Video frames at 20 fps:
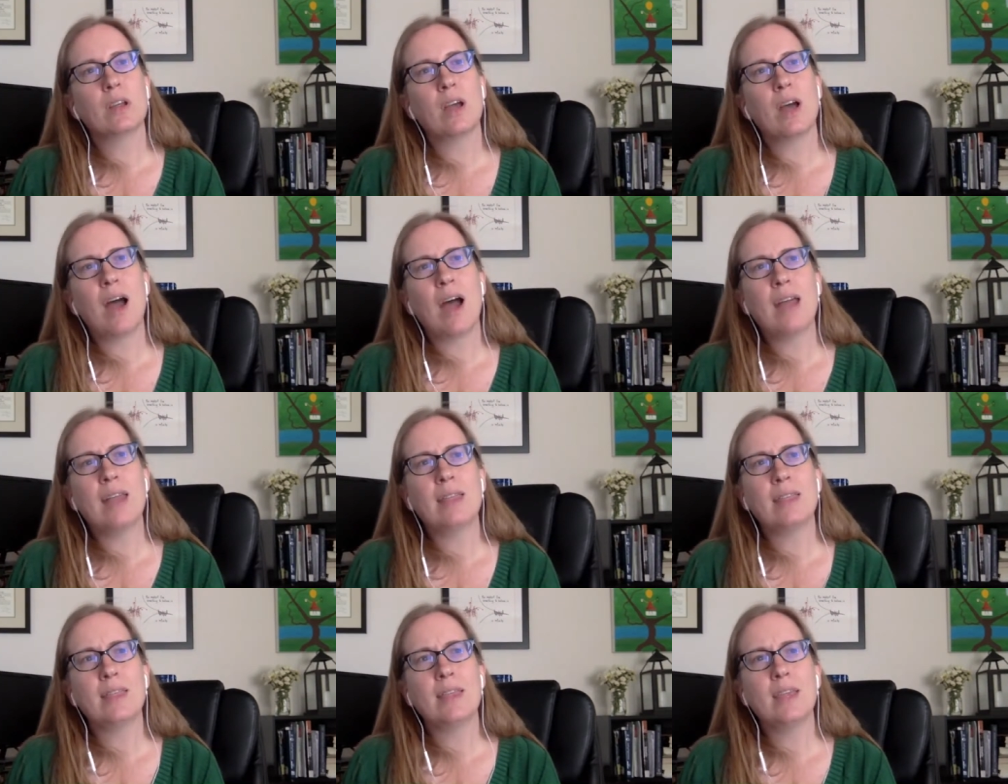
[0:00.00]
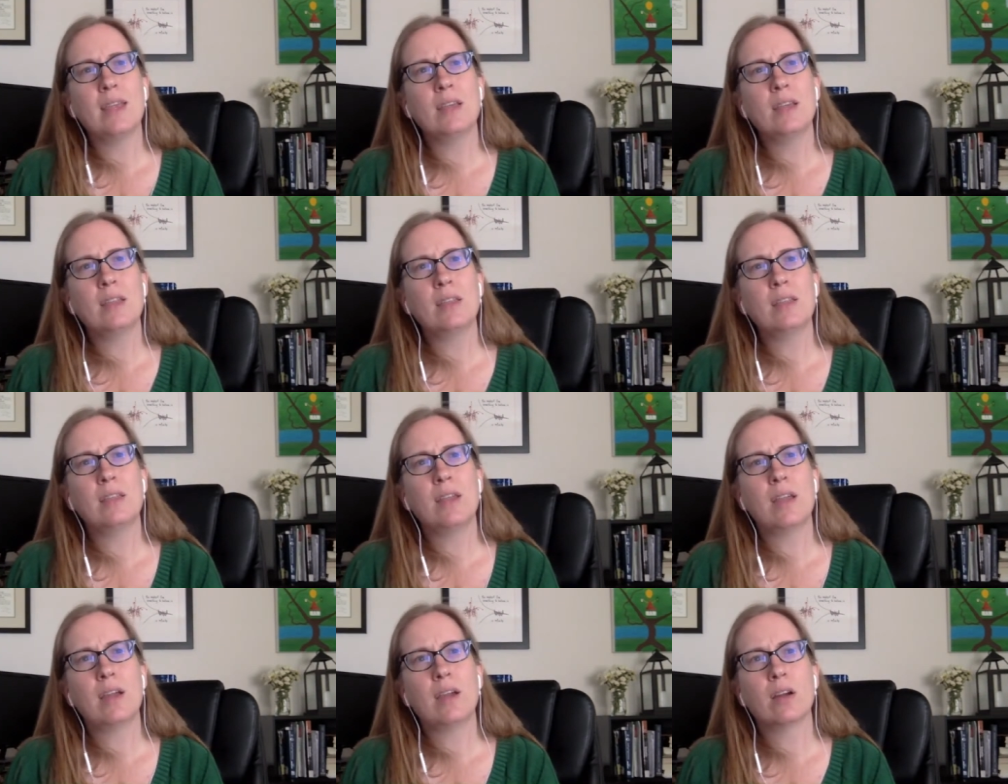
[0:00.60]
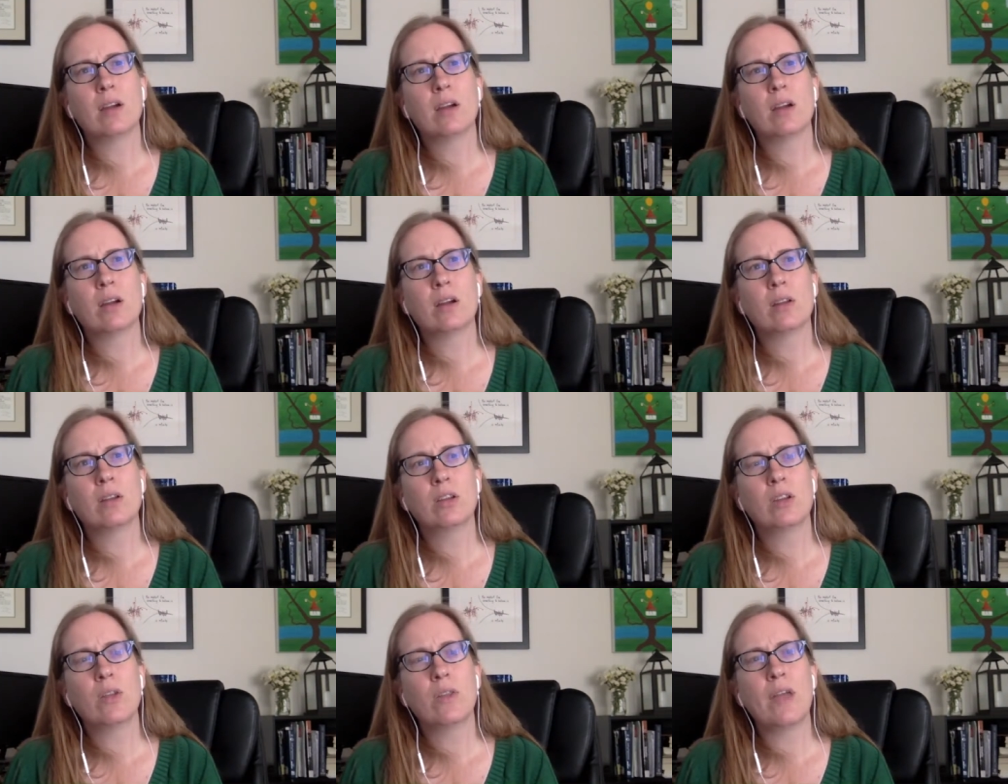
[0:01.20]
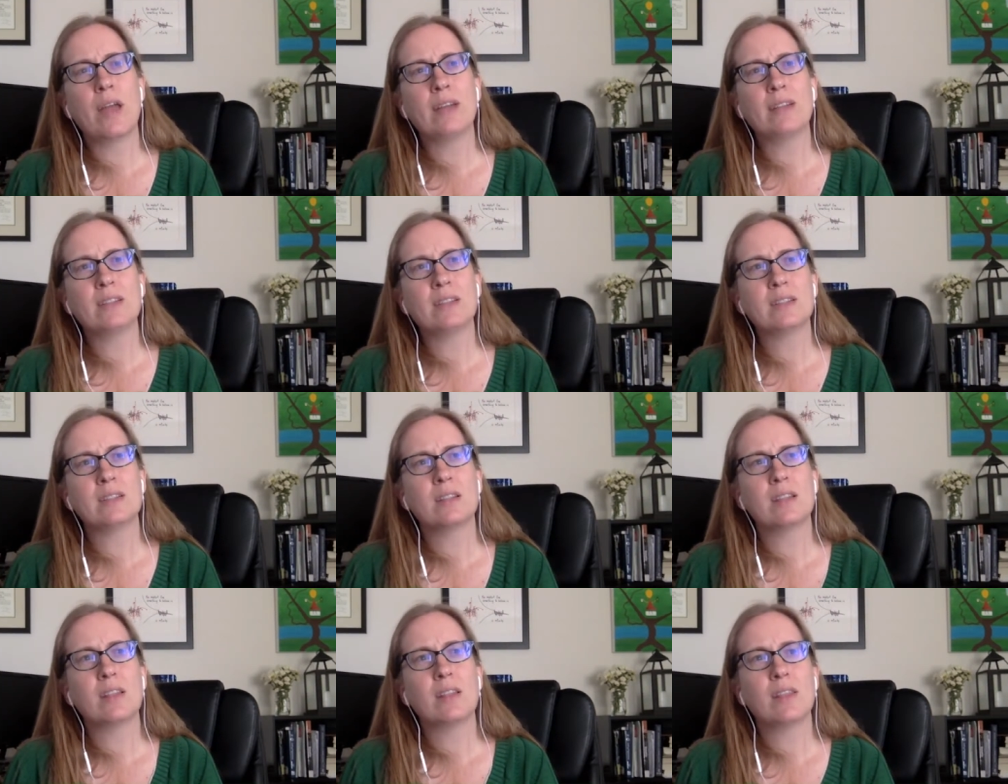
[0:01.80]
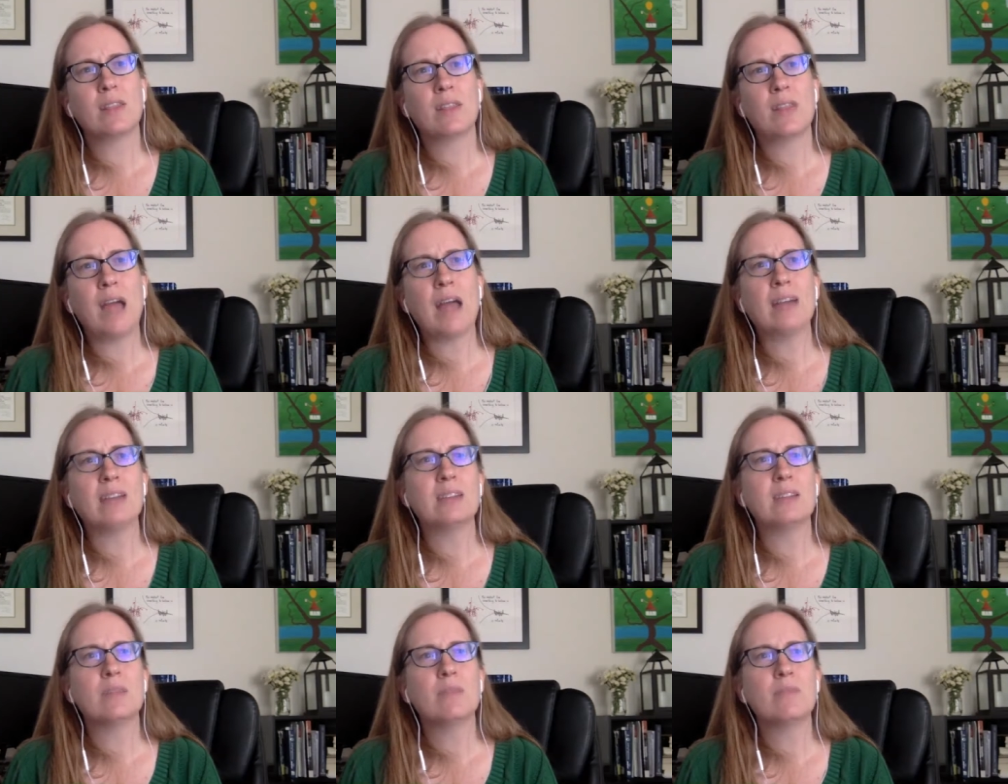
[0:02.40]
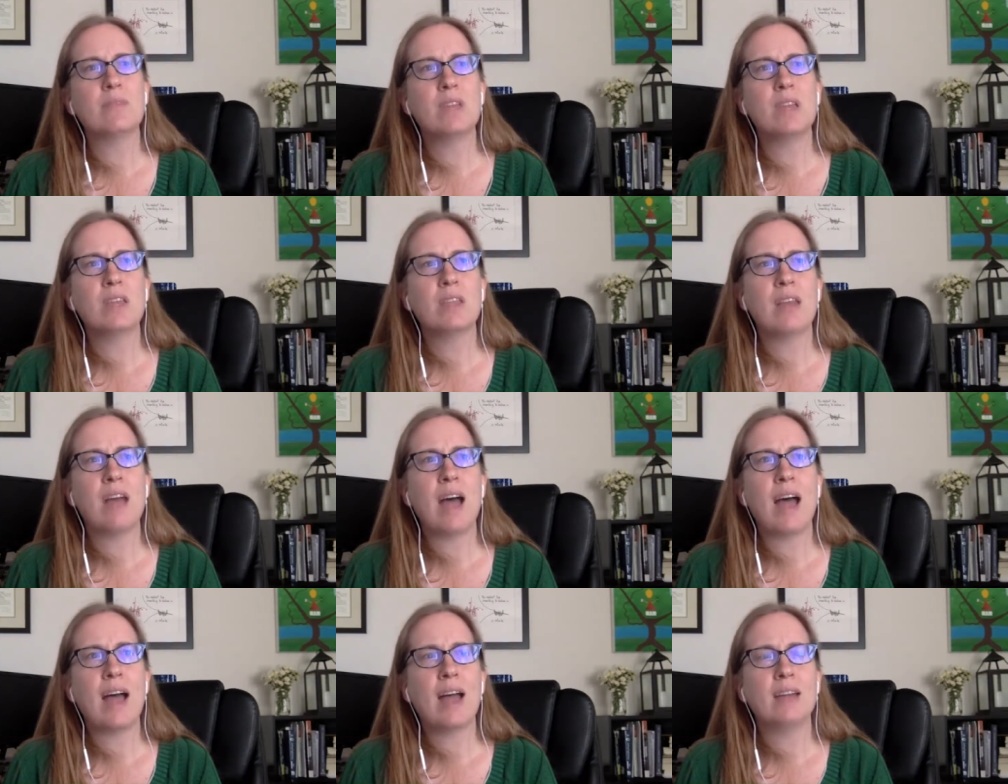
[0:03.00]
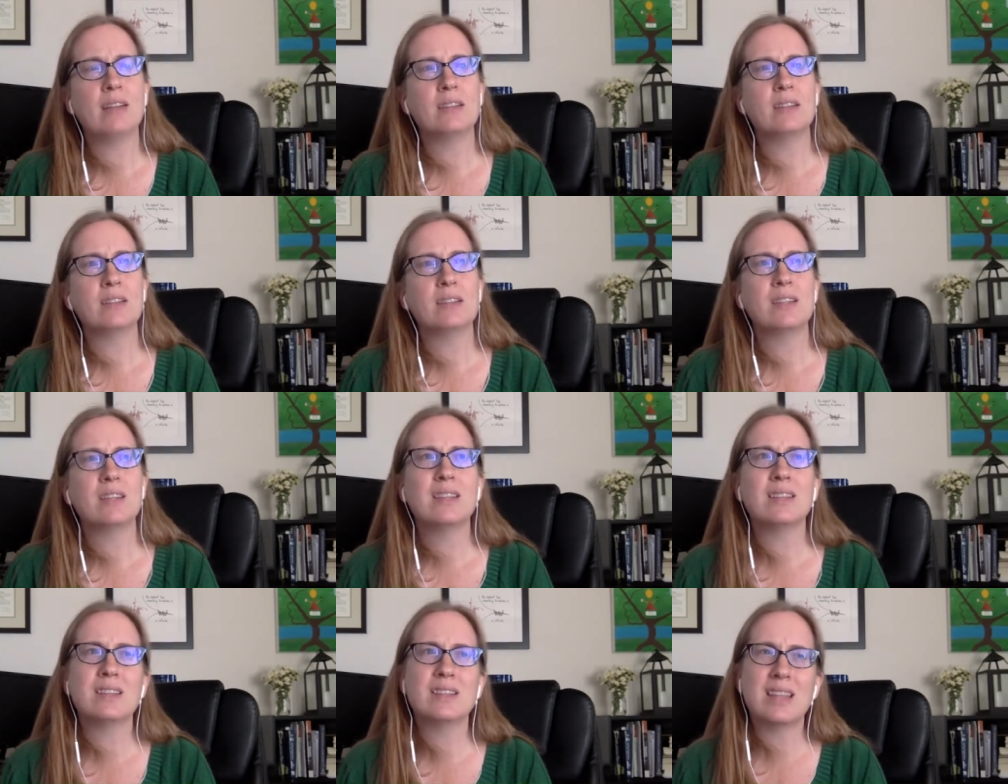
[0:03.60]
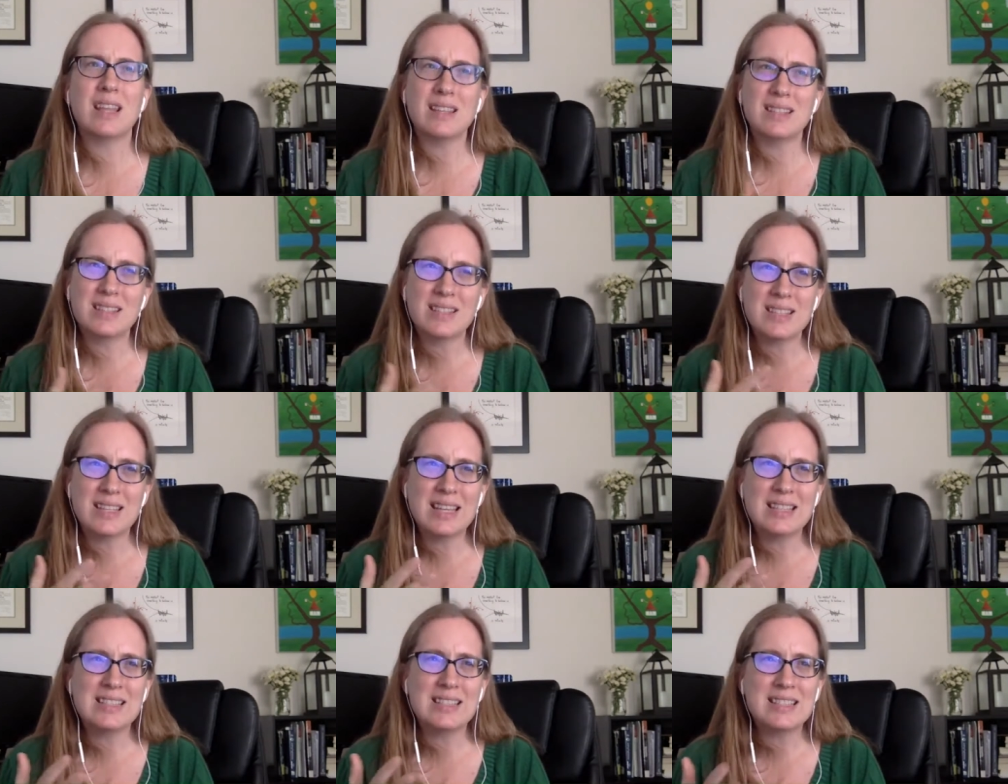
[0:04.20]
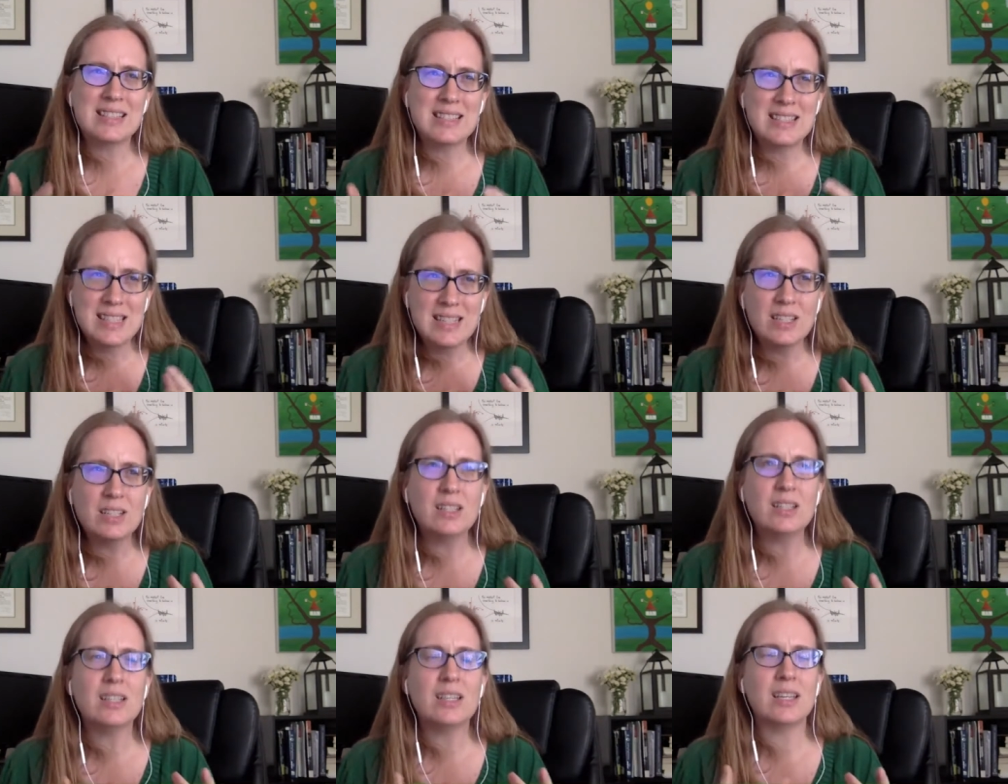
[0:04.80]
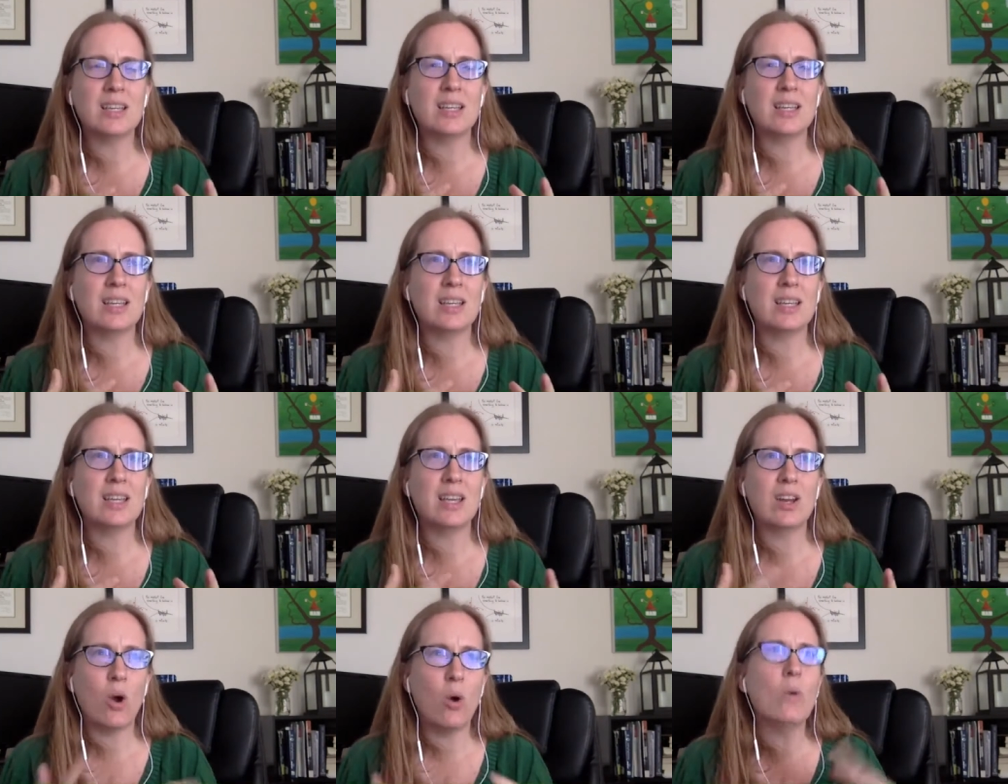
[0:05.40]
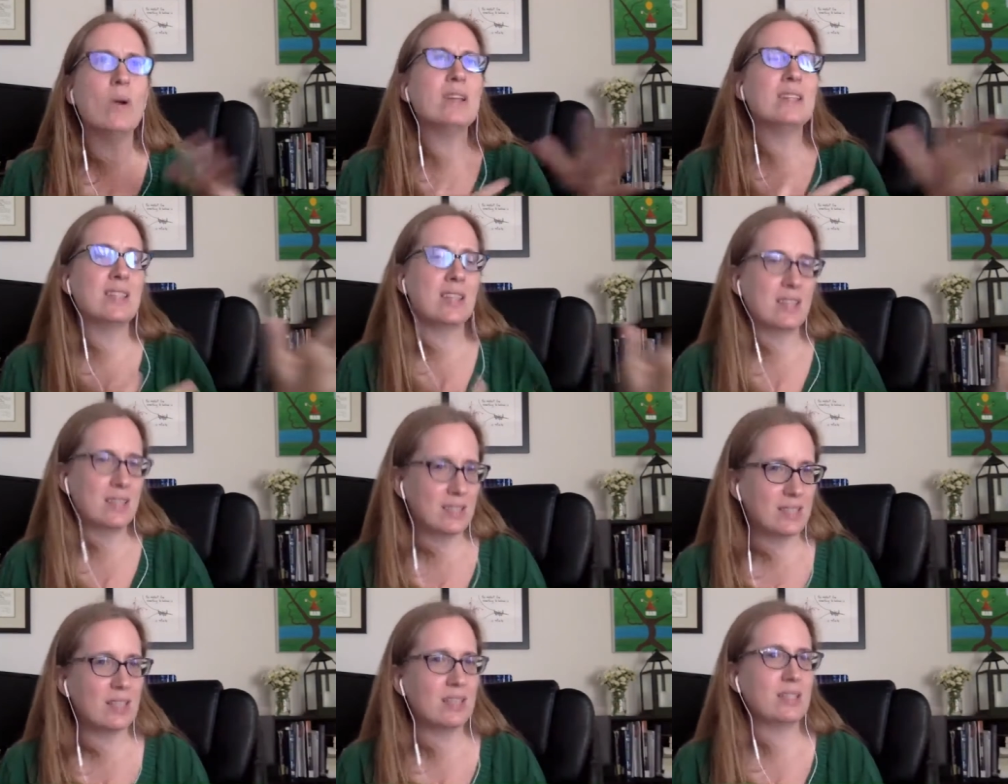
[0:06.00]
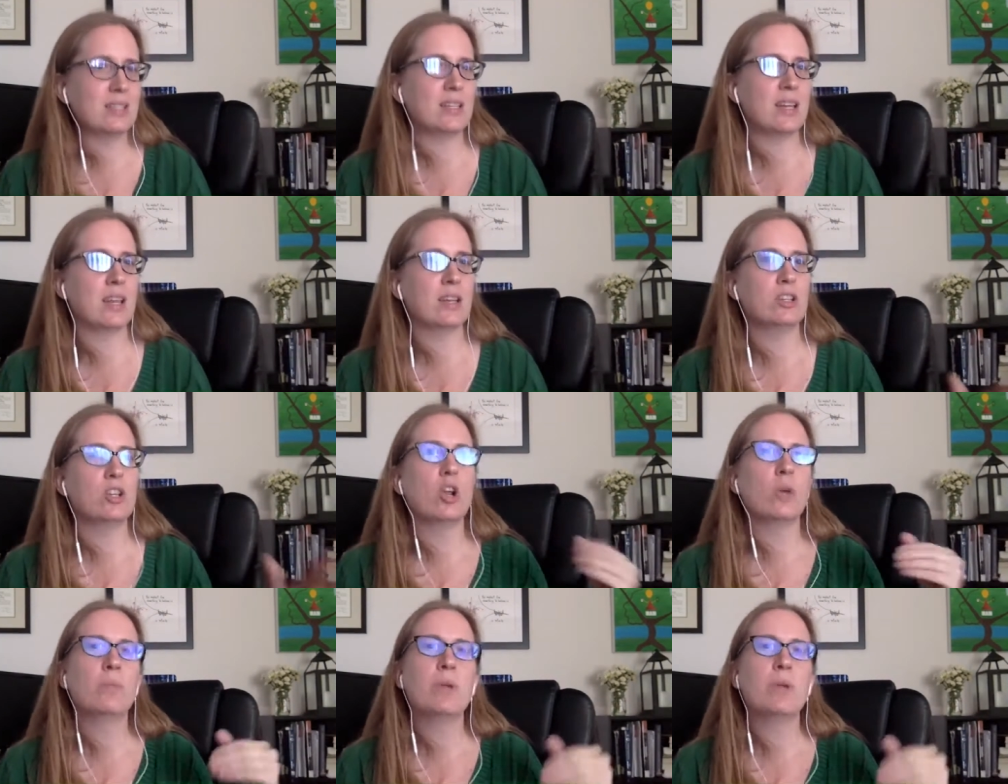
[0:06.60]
I think that's something that it always existed.